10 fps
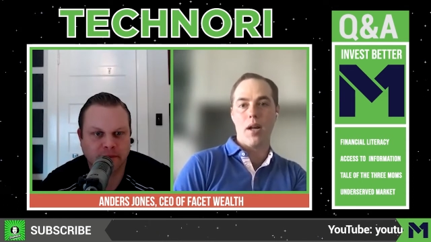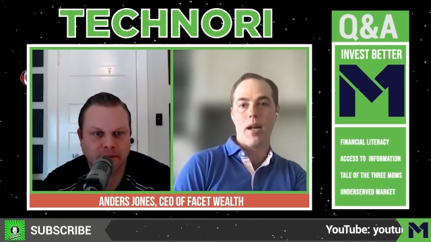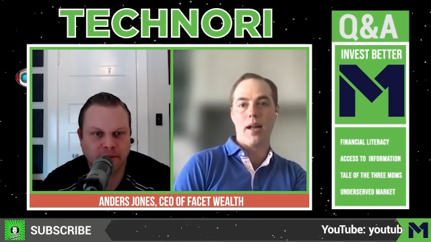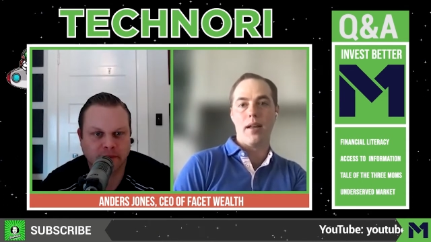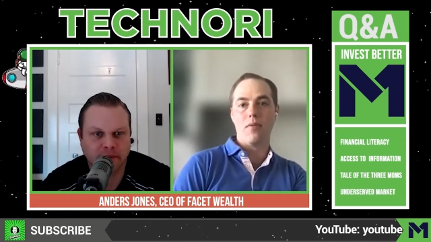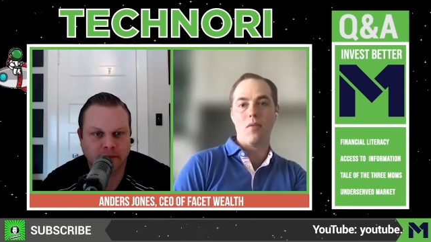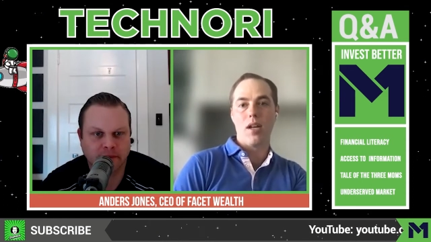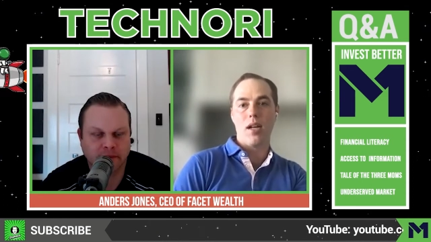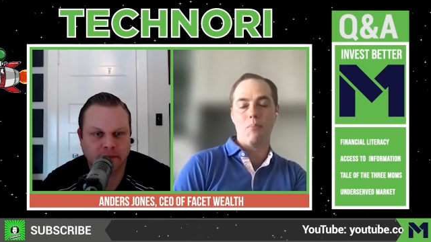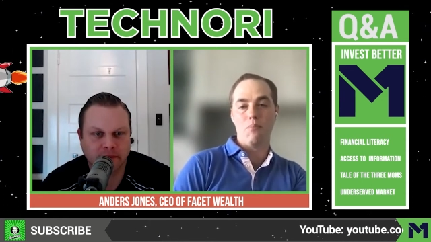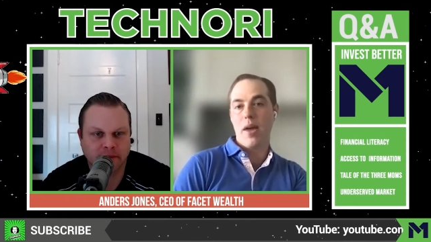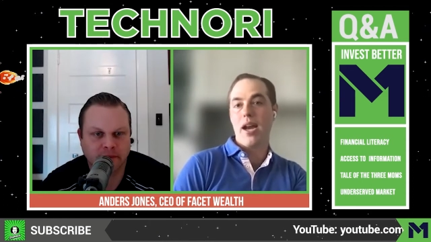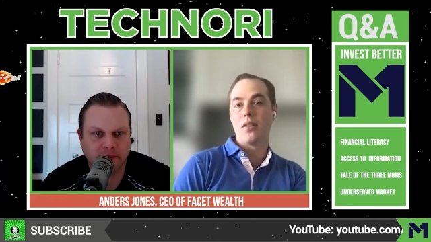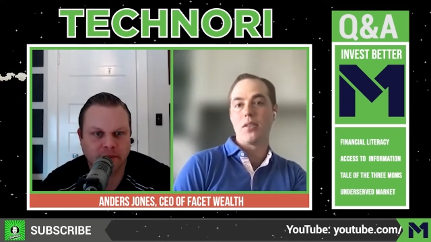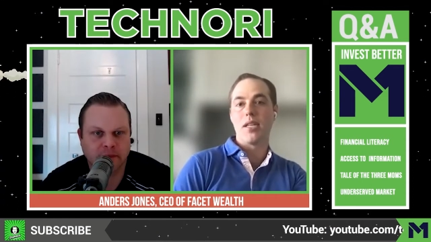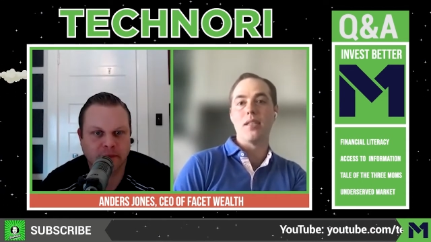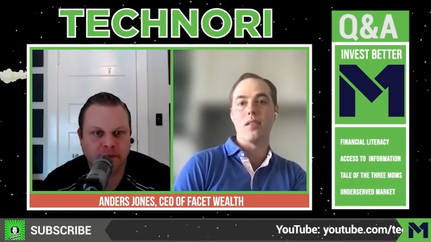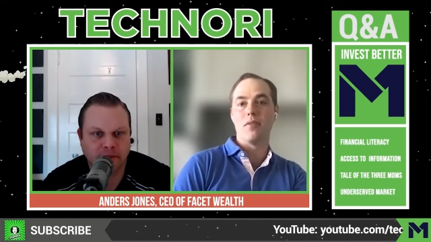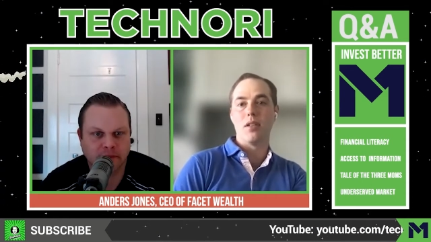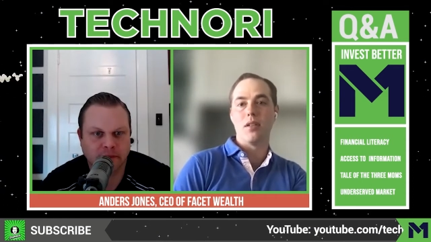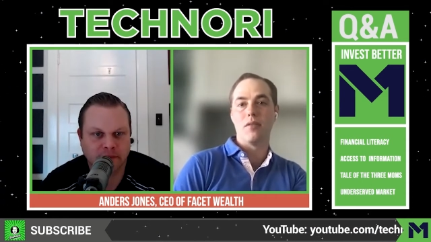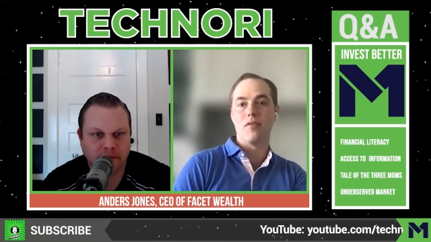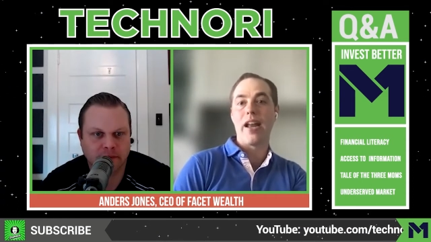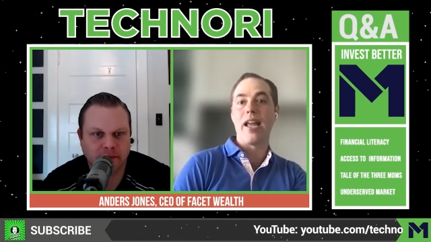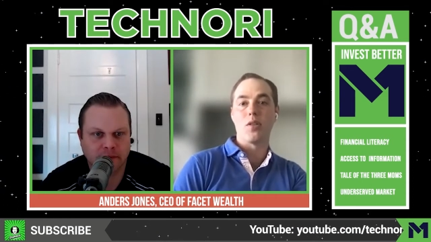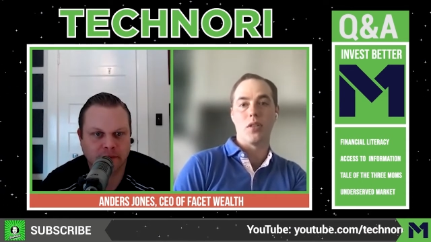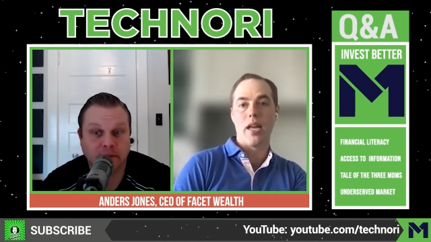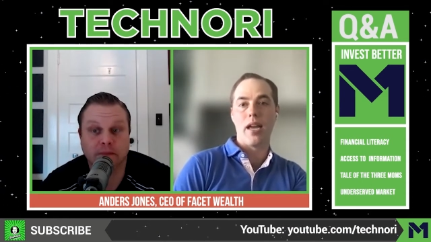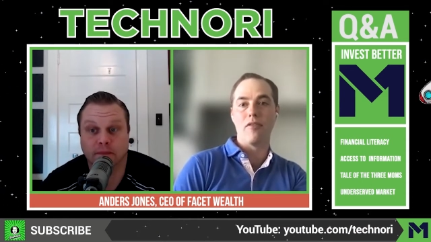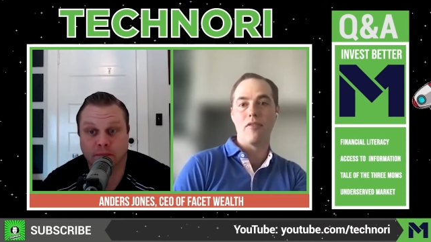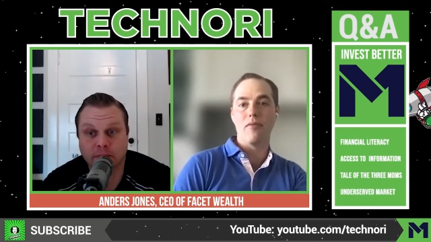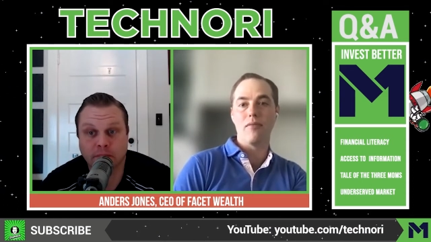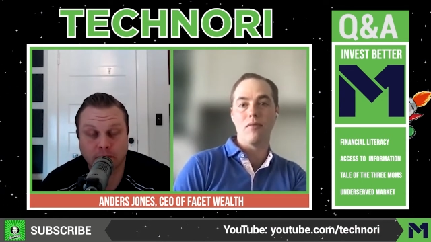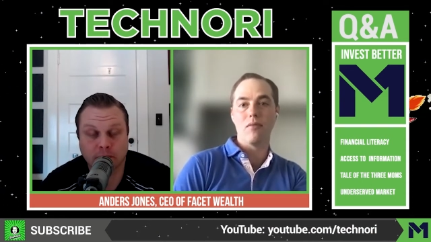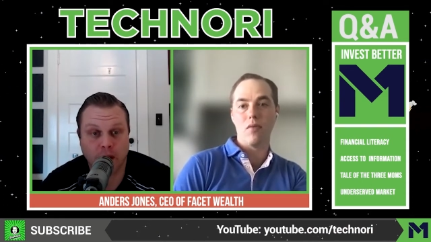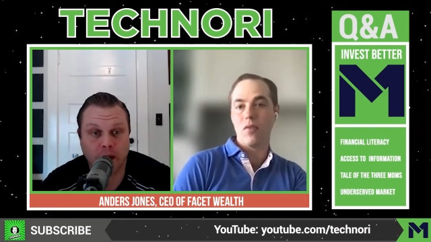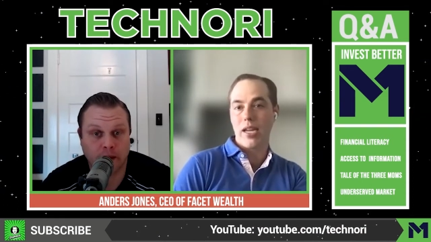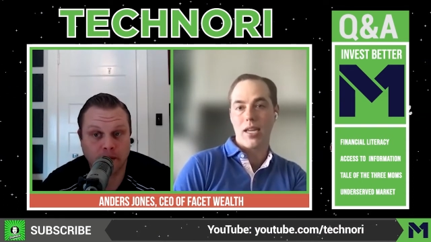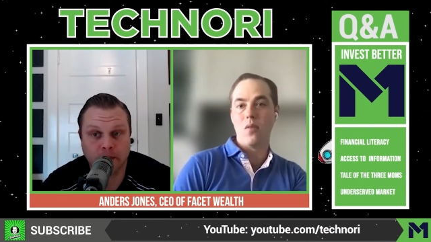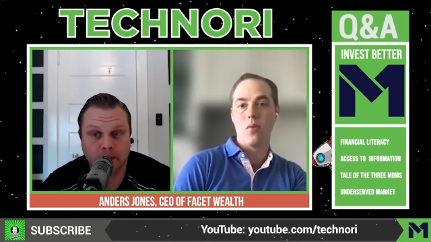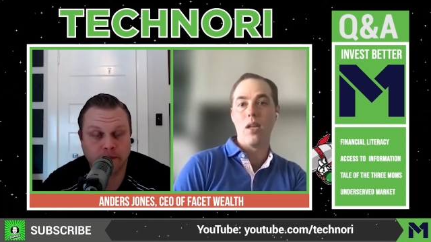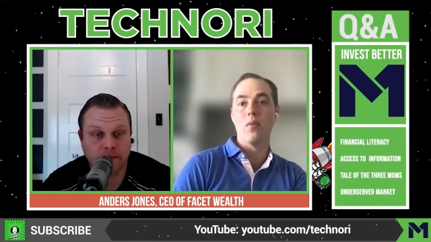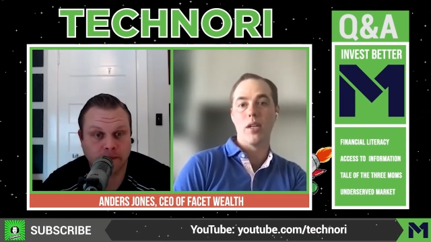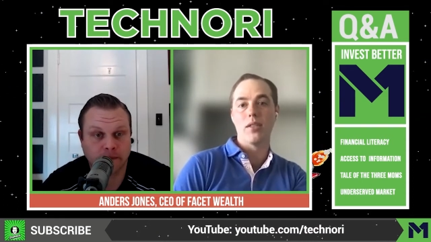Speaker 1: a, a better sense of your financial life right. like in, in real